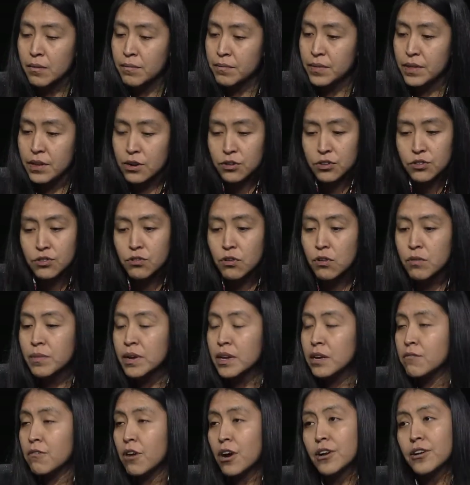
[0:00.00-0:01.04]
there's so
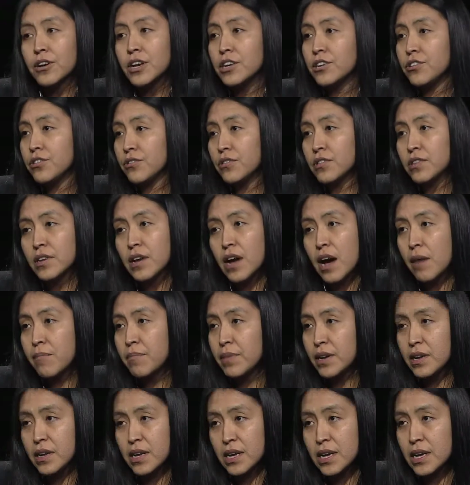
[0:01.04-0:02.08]
many water issues
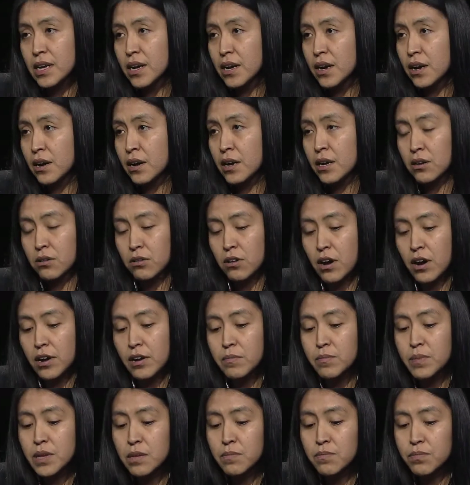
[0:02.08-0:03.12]
happening here, and a lot
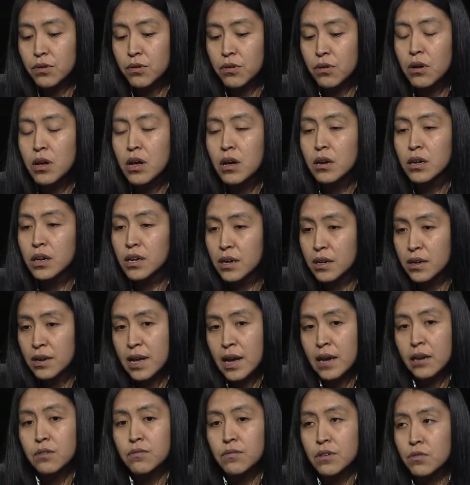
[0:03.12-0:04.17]
of people
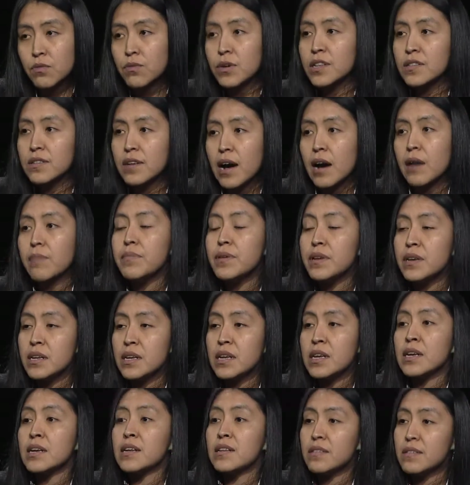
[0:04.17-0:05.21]
connect with what's
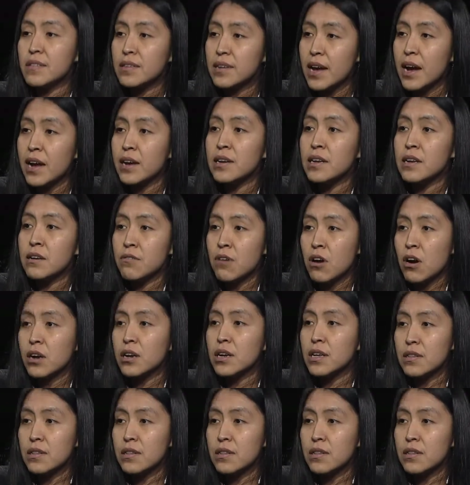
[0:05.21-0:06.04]
happening in Standing Rock.